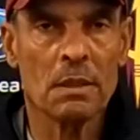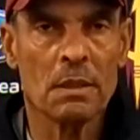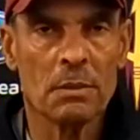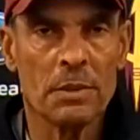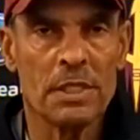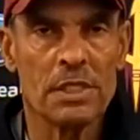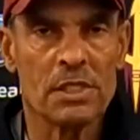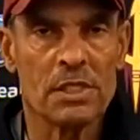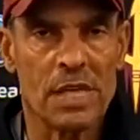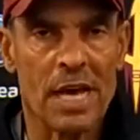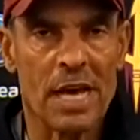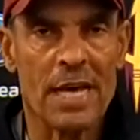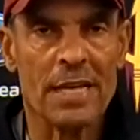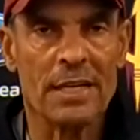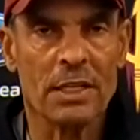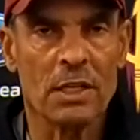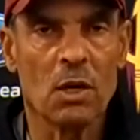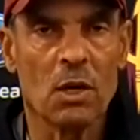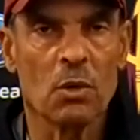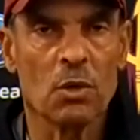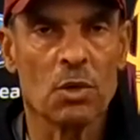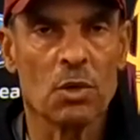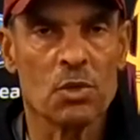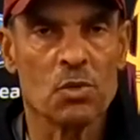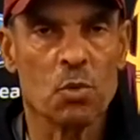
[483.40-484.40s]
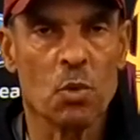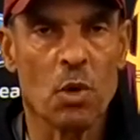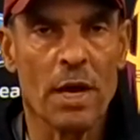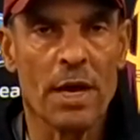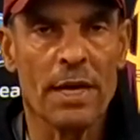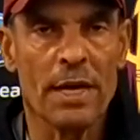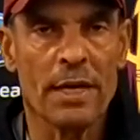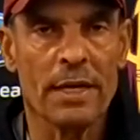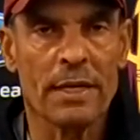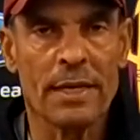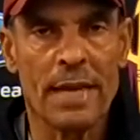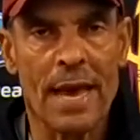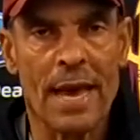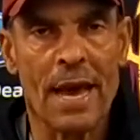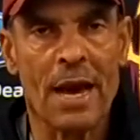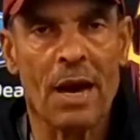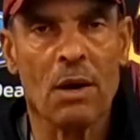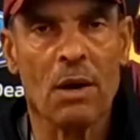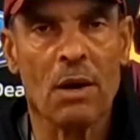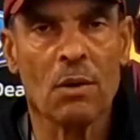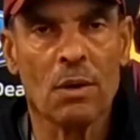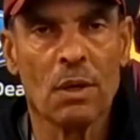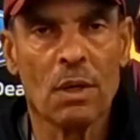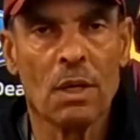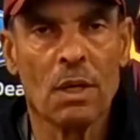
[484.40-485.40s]
we decided to go this way, and
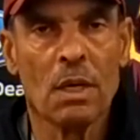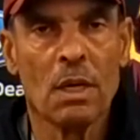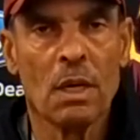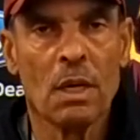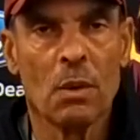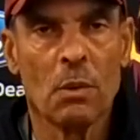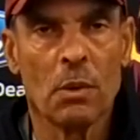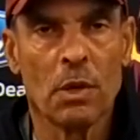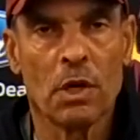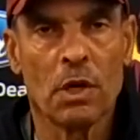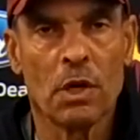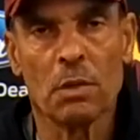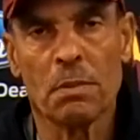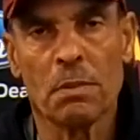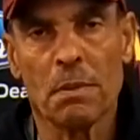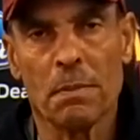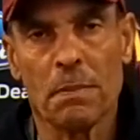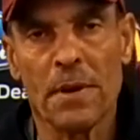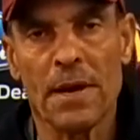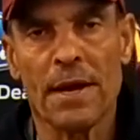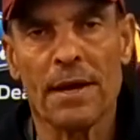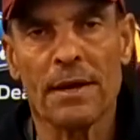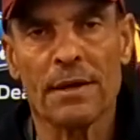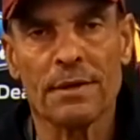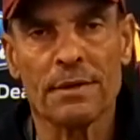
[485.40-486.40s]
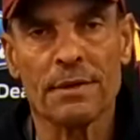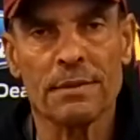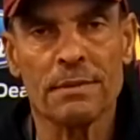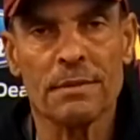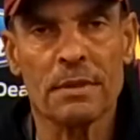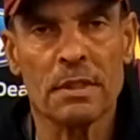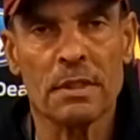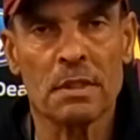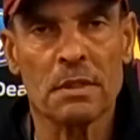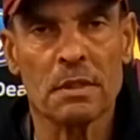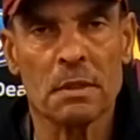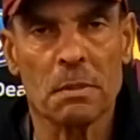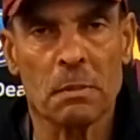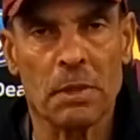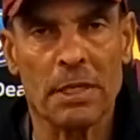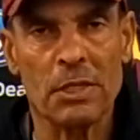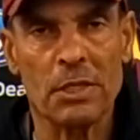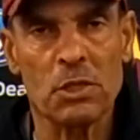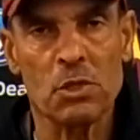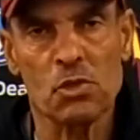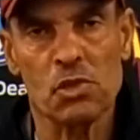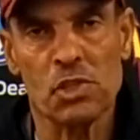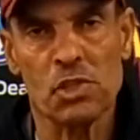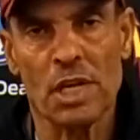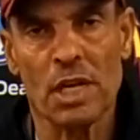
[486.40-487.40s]
now we're going to prepare to play
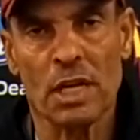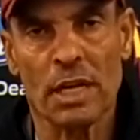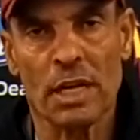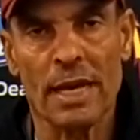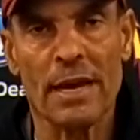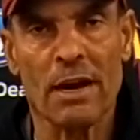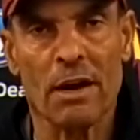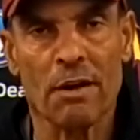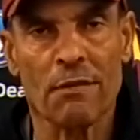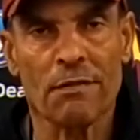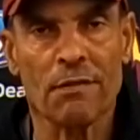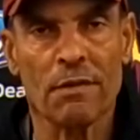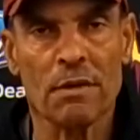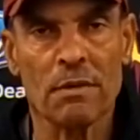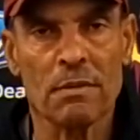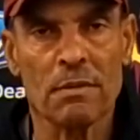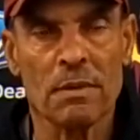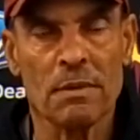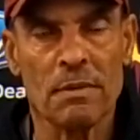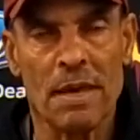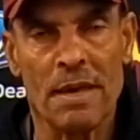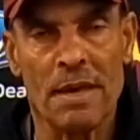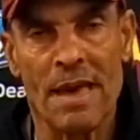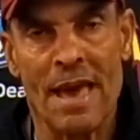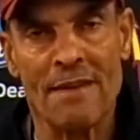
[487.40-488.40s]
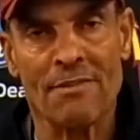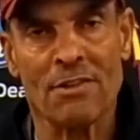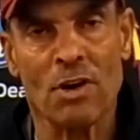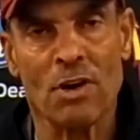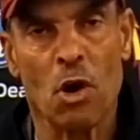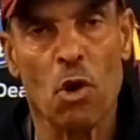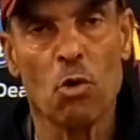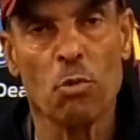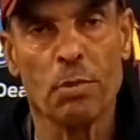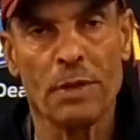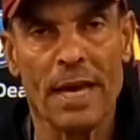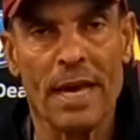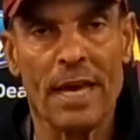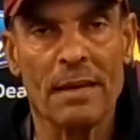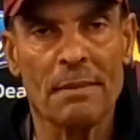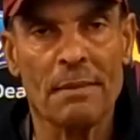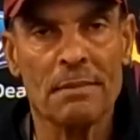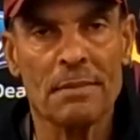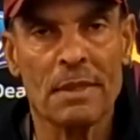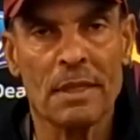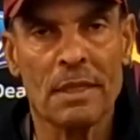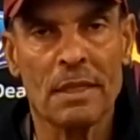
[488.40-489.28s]
UCLA or have a home game,